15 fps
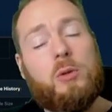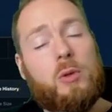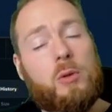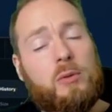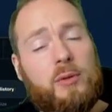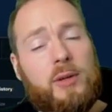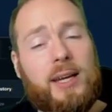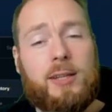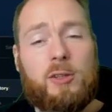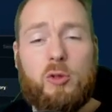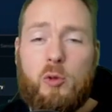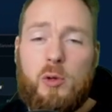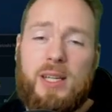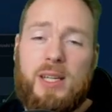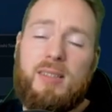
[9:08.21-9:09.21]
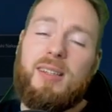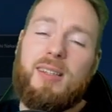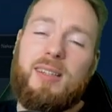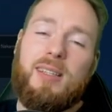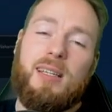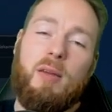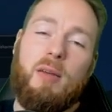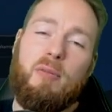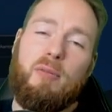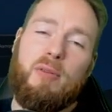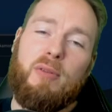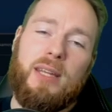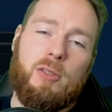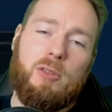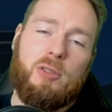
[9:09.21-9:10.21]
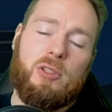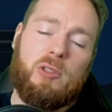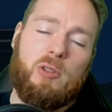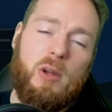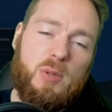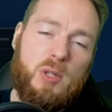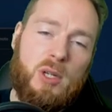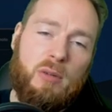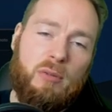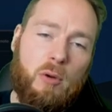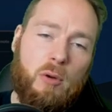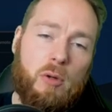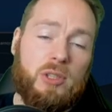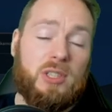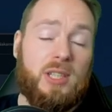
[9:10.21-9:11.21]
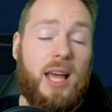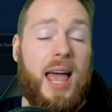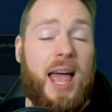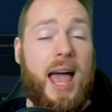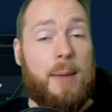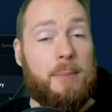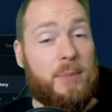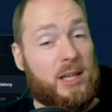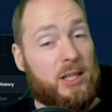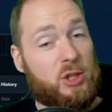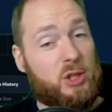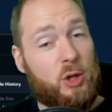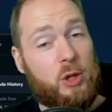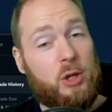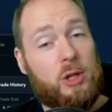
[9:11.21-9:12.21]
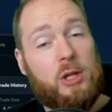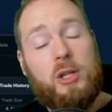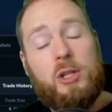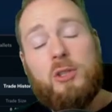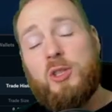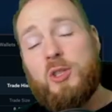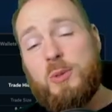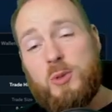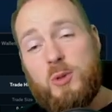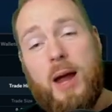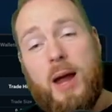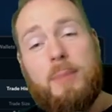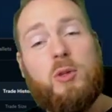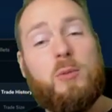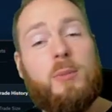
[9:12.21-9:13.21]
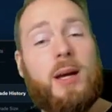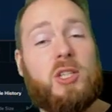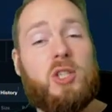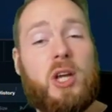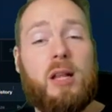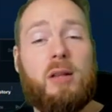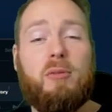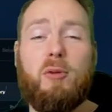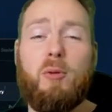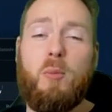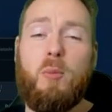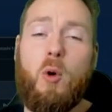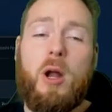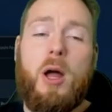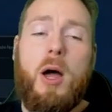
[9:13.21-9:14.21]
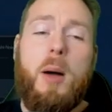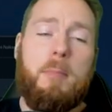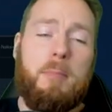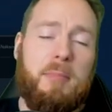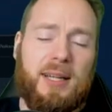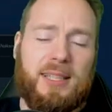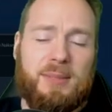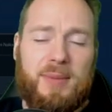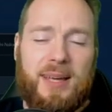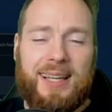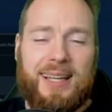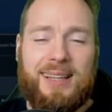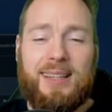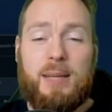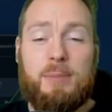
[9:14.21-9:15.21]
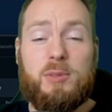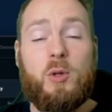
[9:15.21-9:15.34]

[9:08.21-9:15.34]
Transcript: Don't forget to read the video description, of course, and make sure to subscribe to my channel for more money making tips.